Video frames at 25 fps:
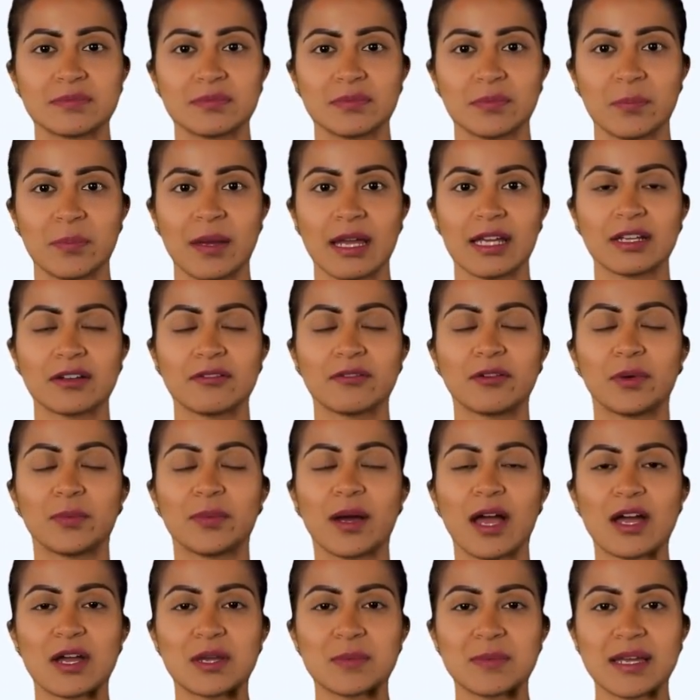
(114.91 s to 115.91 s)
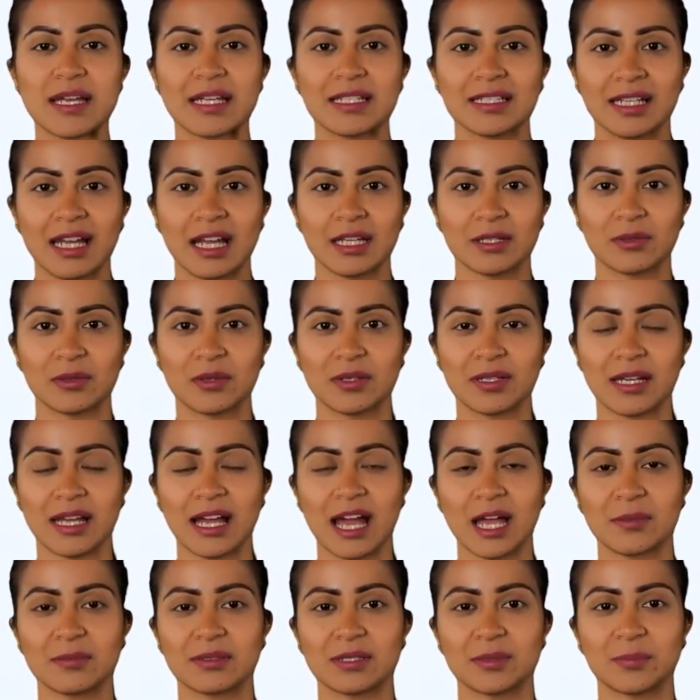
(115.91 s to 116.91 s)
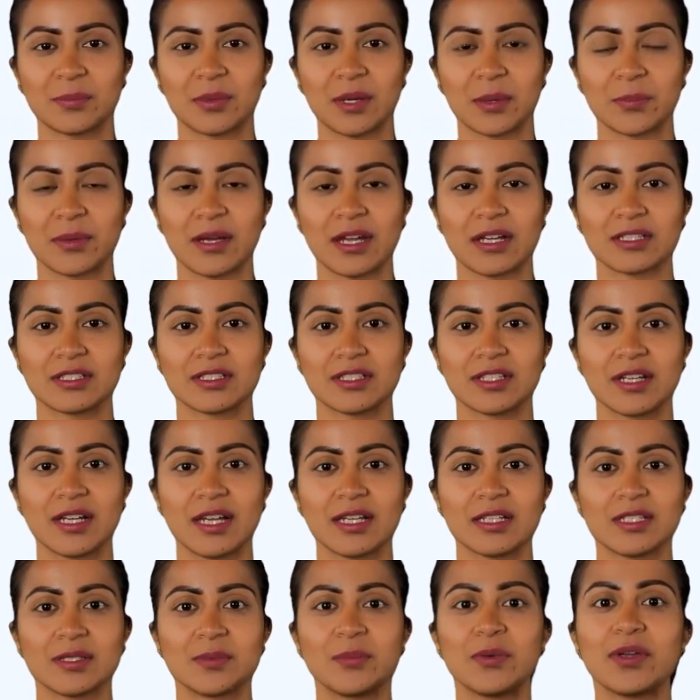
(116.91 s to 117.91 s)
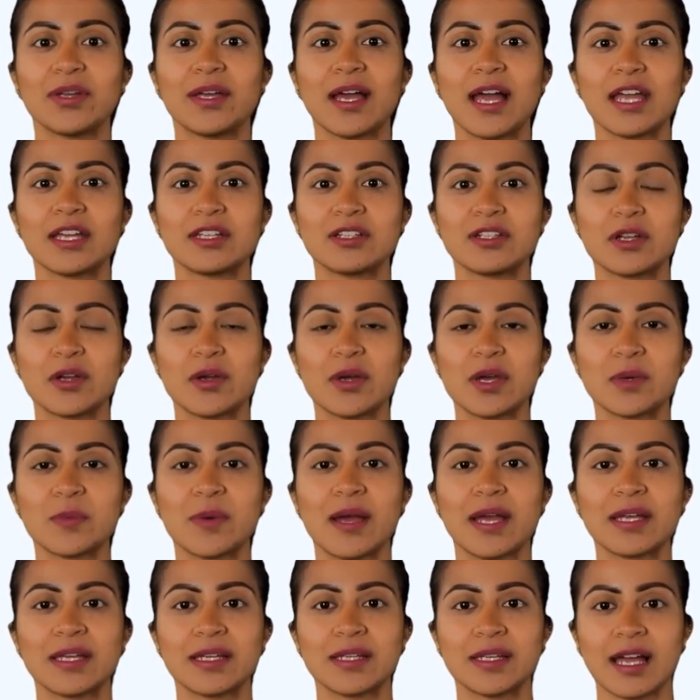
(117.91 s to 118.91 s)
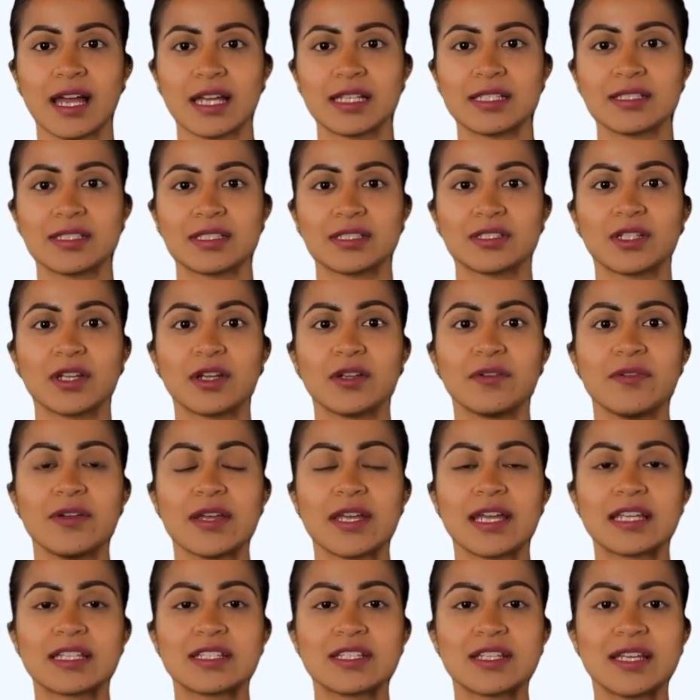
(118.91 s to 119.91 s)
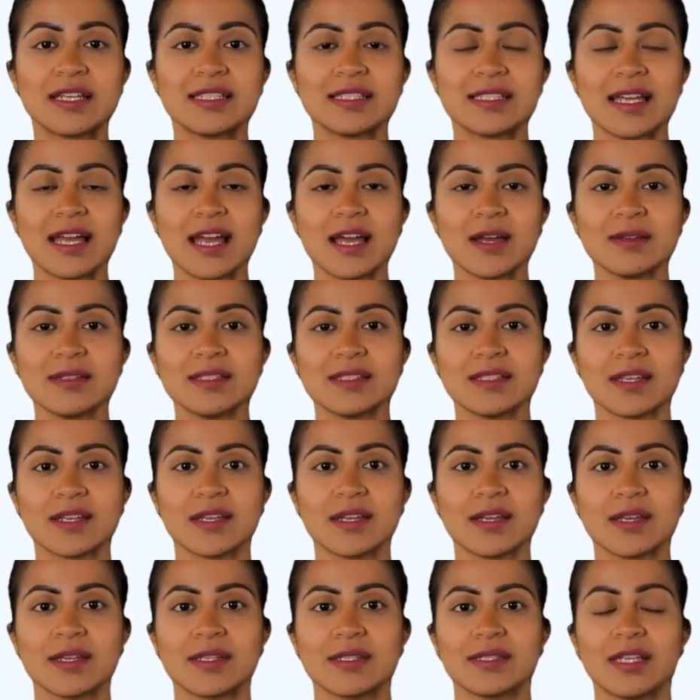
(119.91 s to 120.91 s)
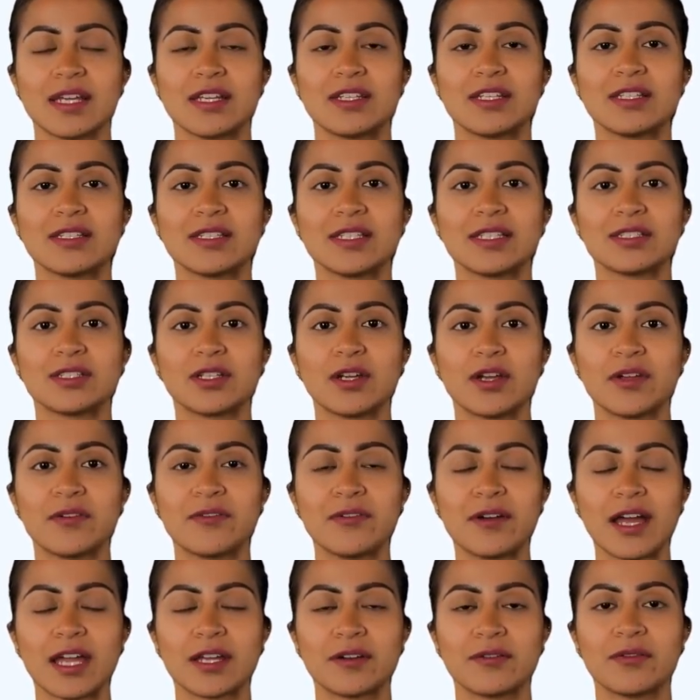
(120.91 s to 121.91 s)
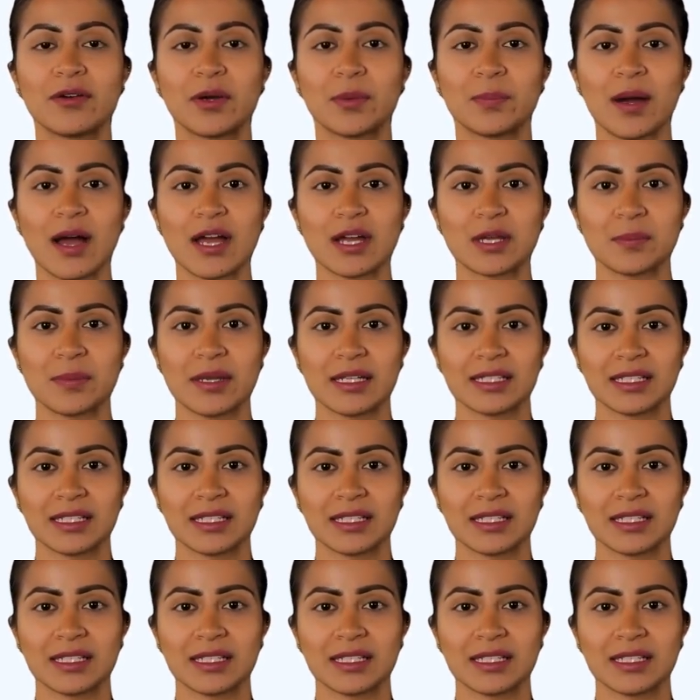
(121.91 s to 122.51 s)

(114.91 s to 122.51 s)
Many phlebotomy tech bootcamps prepare students for nationally recognized certification exams, such as the Certified Phlebotomy